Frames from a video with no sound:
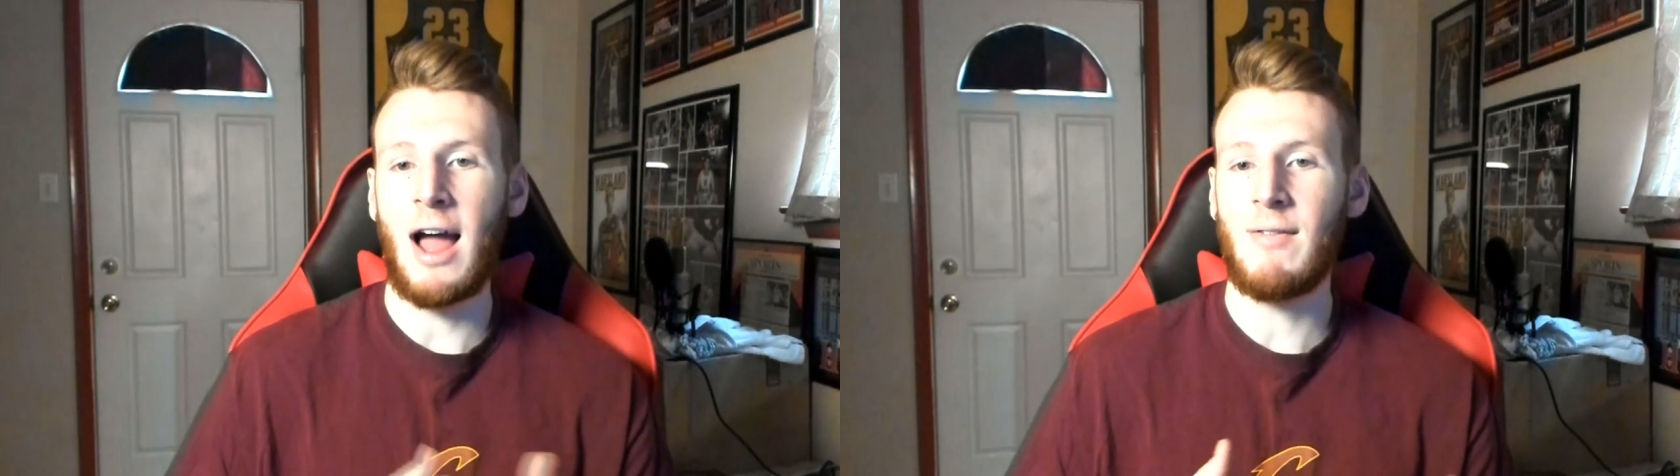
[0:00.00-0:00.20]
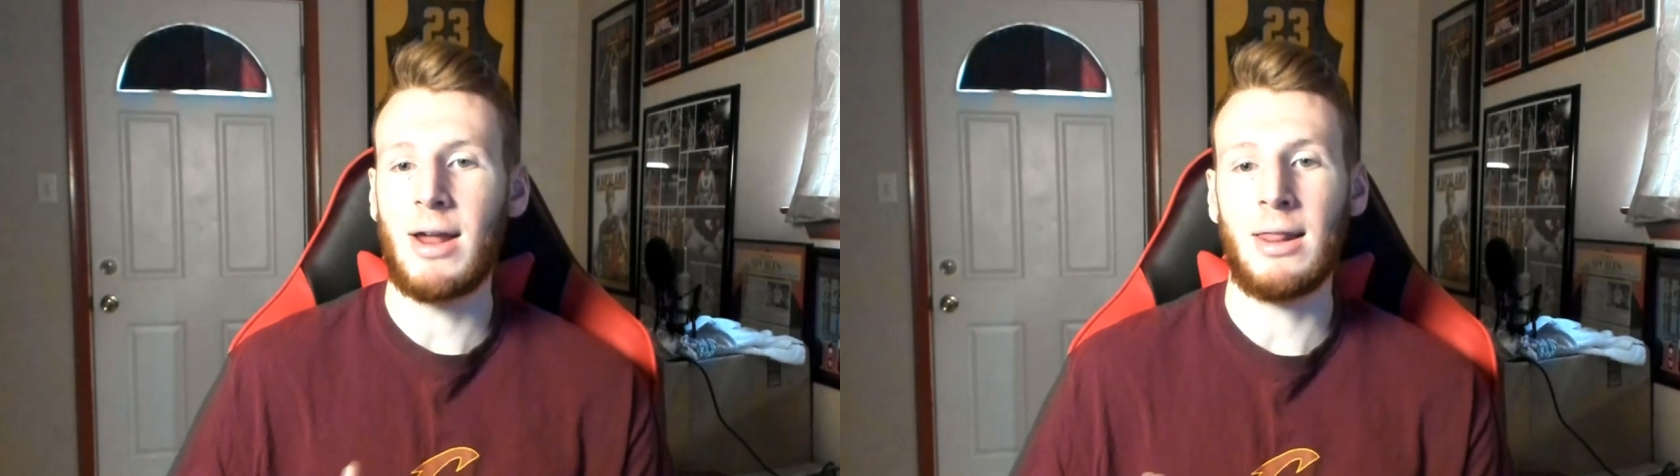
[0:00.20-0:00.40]

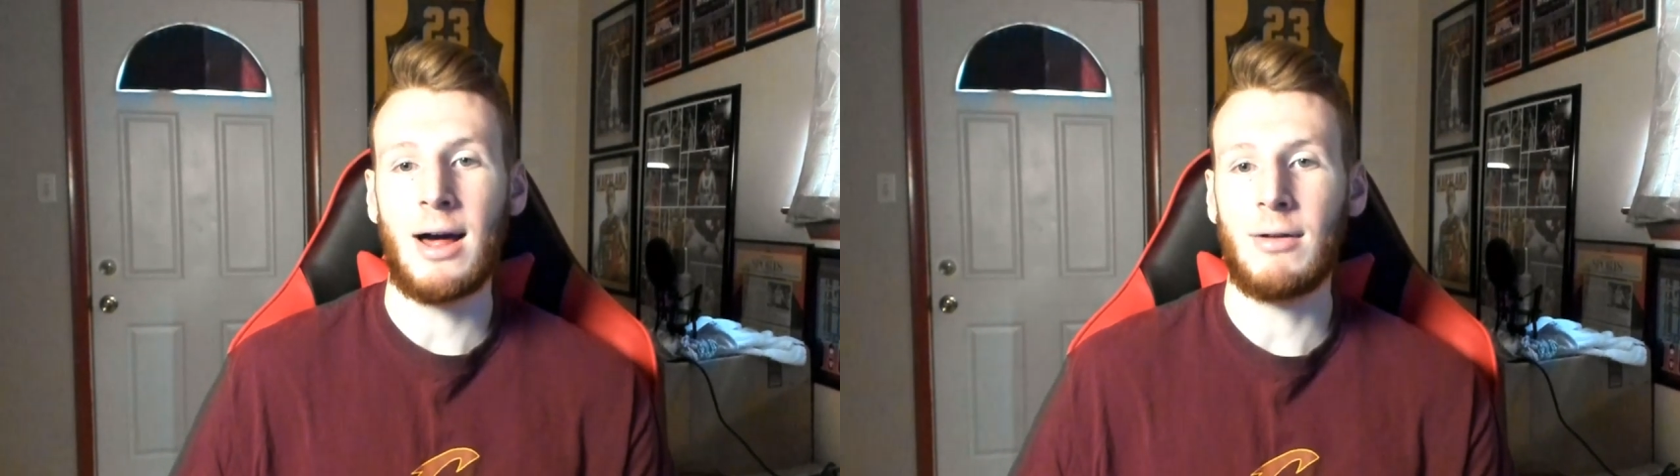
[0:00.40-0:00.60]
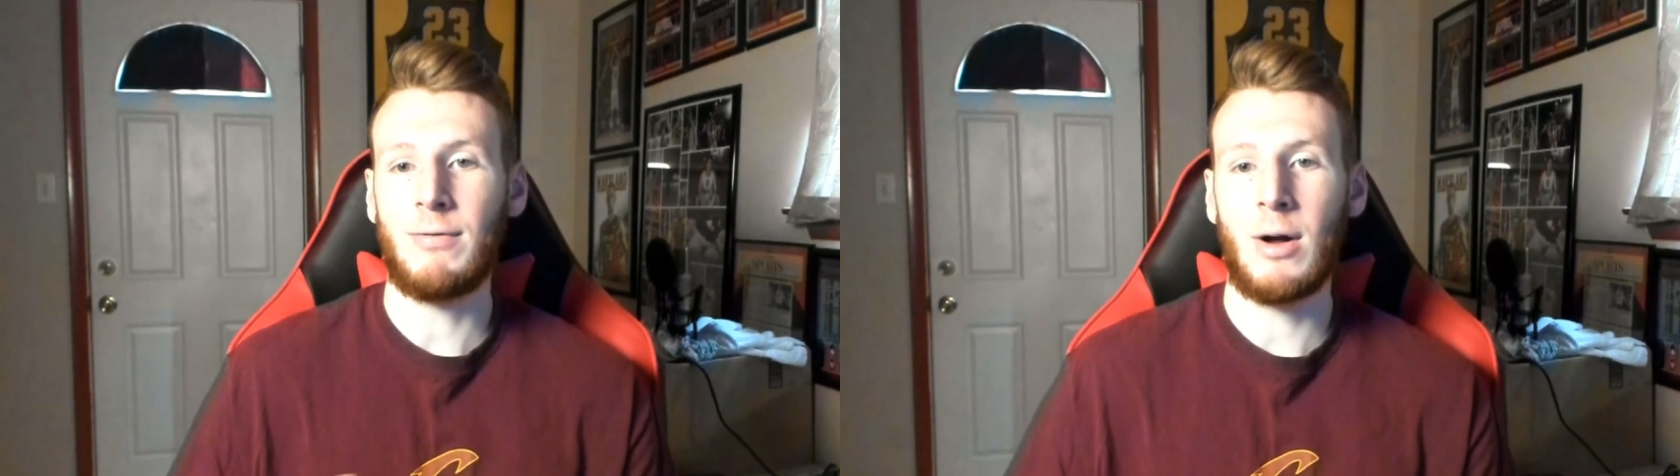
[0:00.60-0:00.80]
I've had a
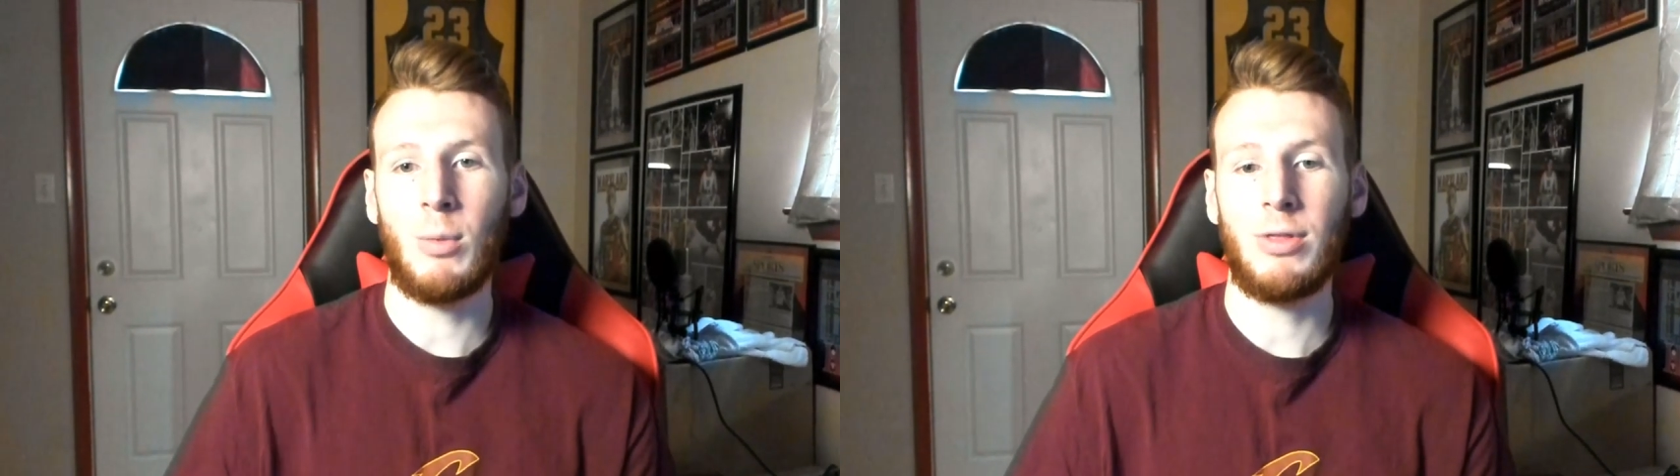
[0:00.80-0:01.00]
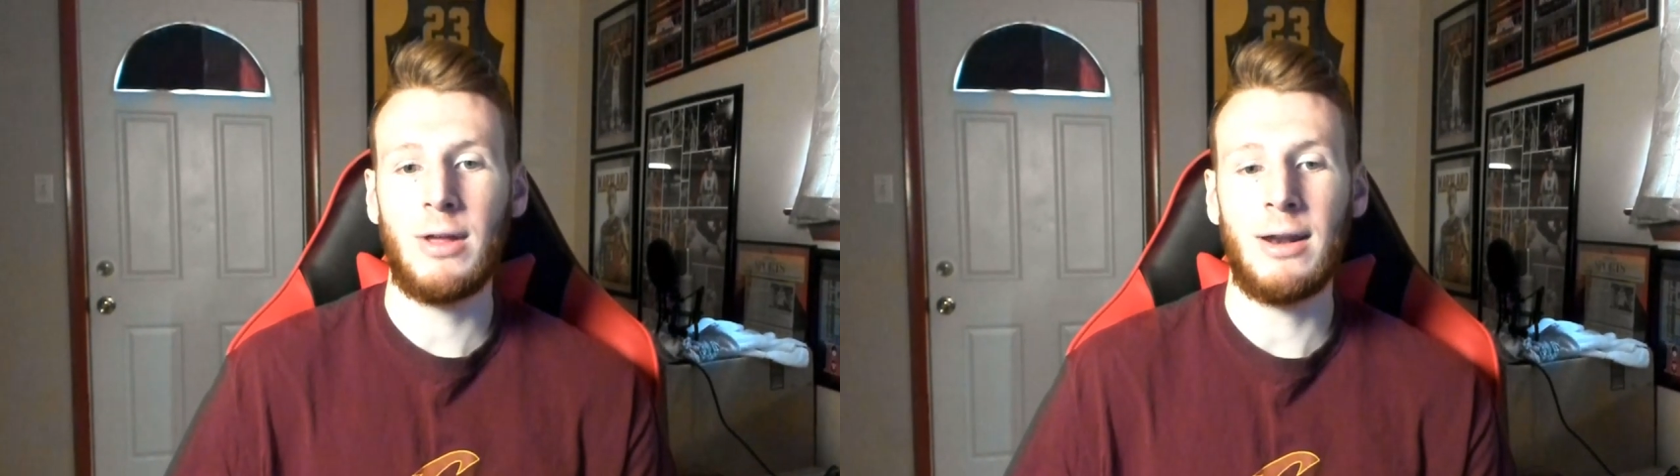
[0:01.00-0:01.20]
lot of fun
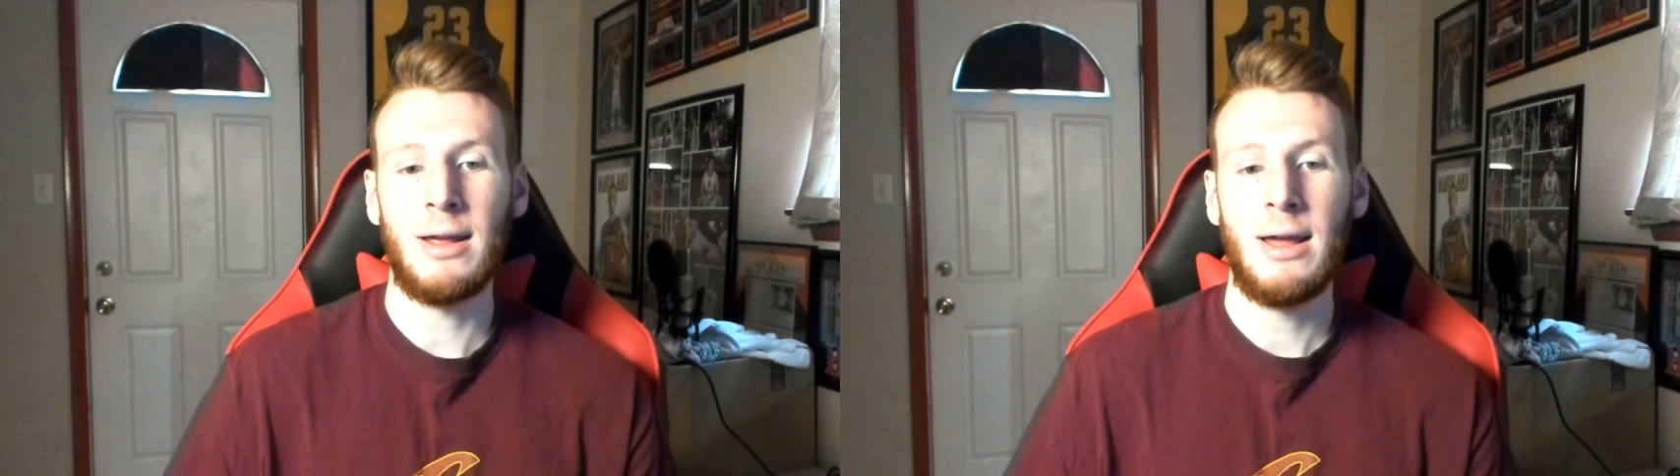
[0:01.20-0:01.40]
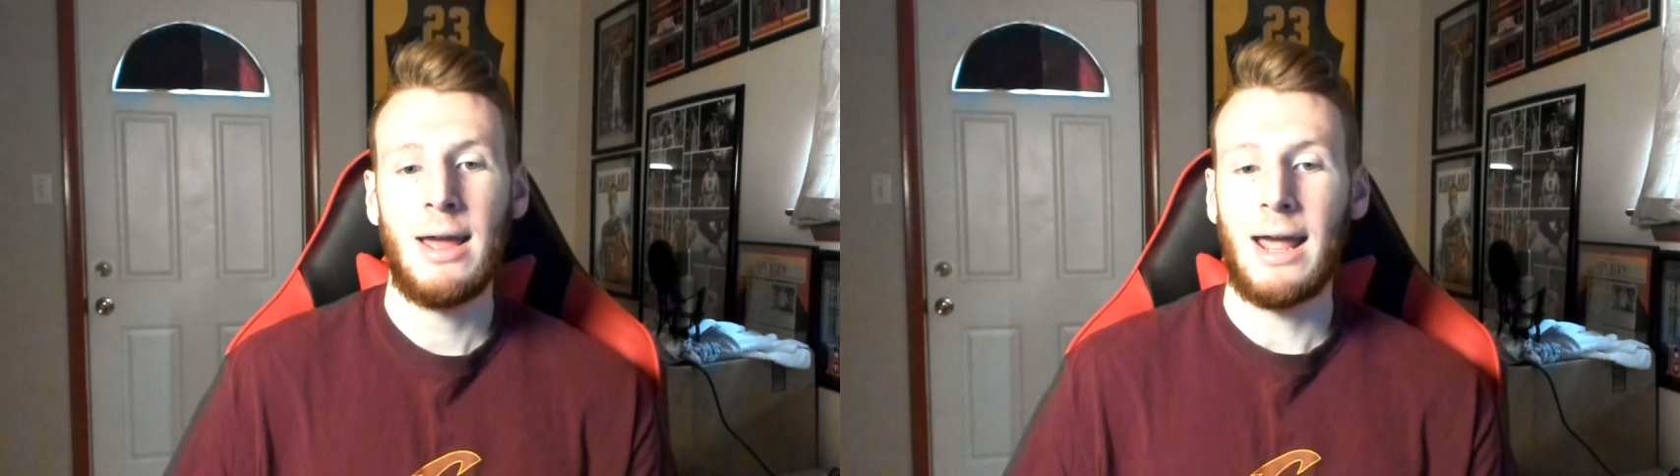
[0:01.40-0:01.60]
with it
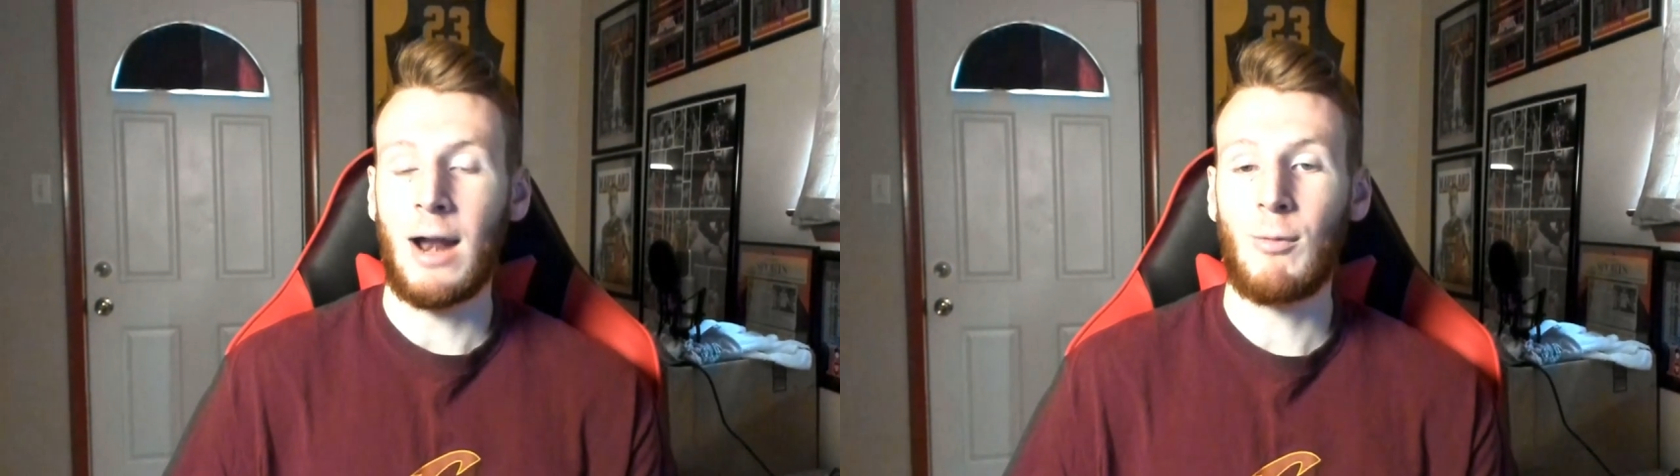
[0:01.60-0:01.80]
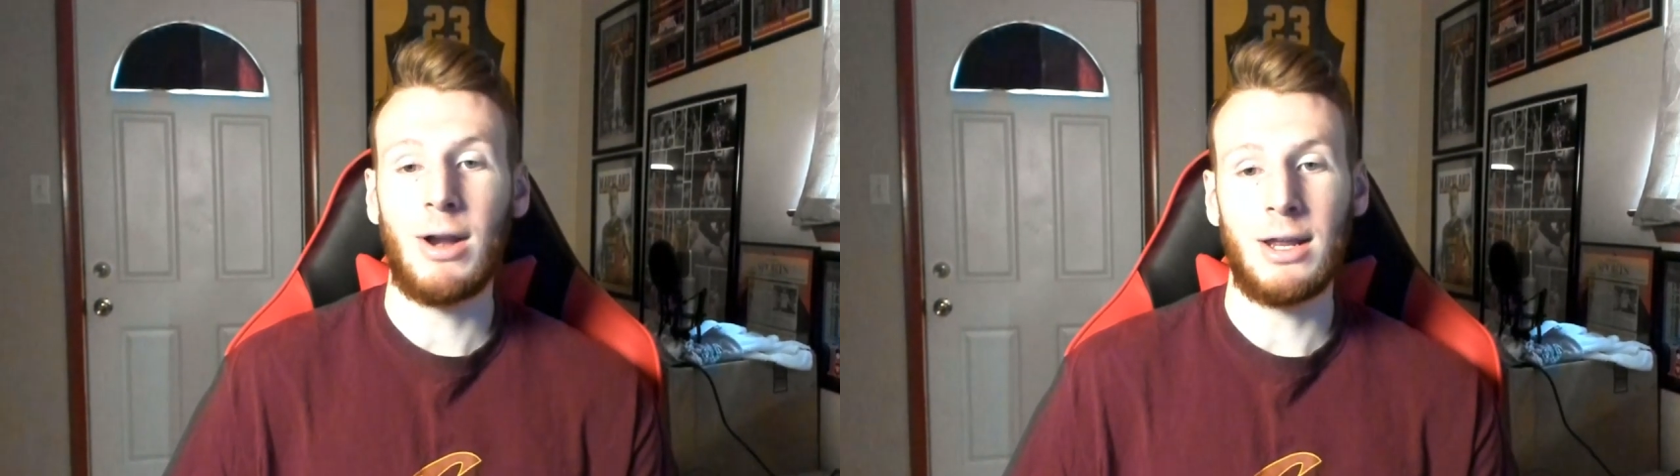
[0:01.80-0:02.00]
and
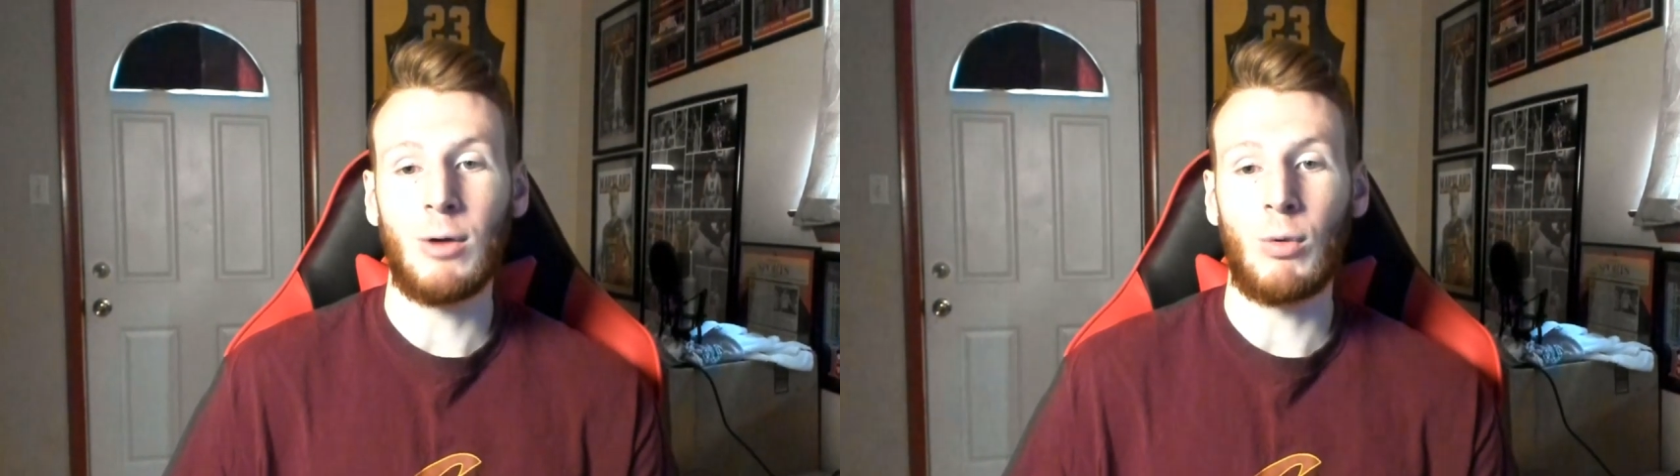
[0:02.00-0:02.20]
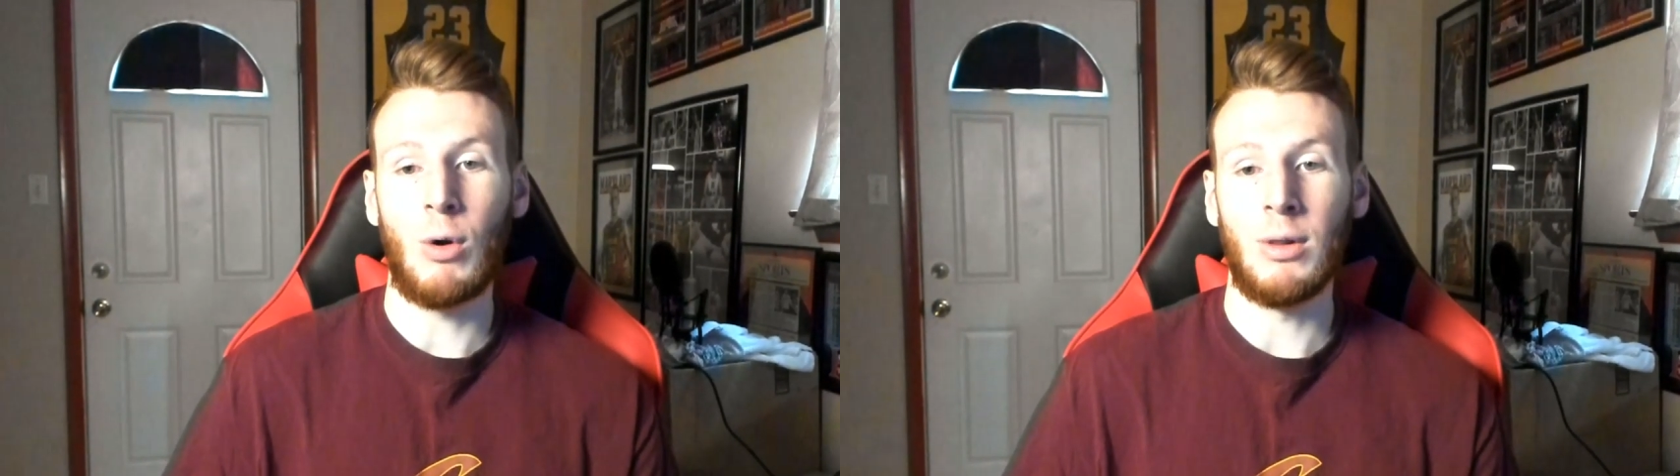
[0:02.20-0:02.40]
I'm ready to
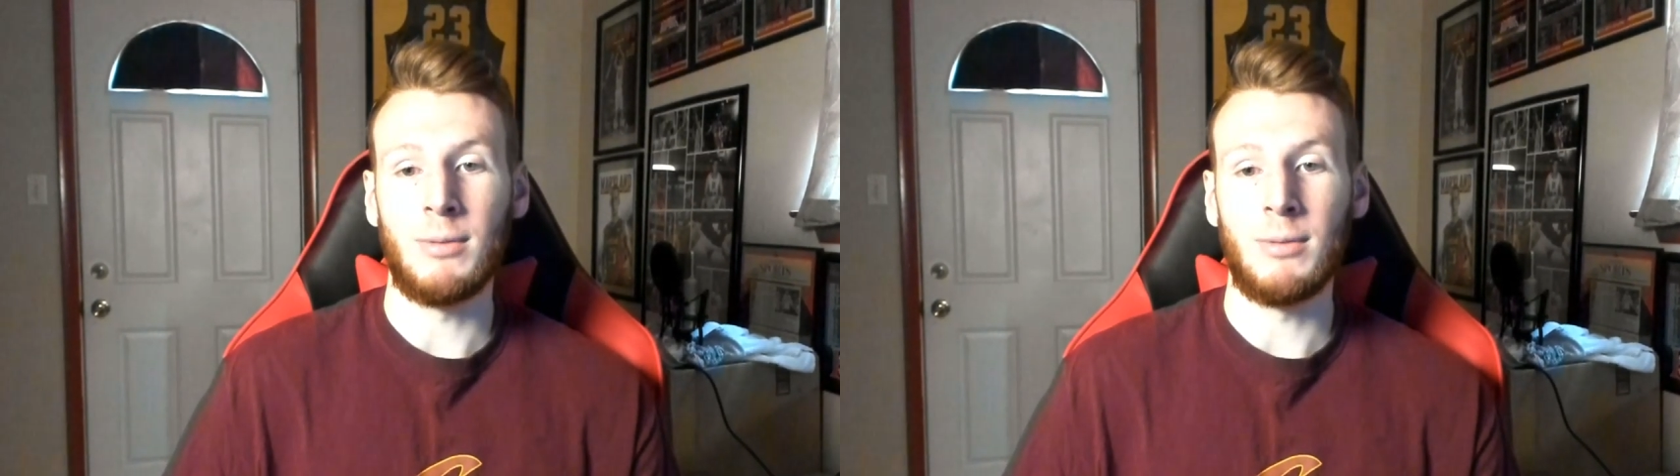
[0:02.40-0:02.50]
get rolling.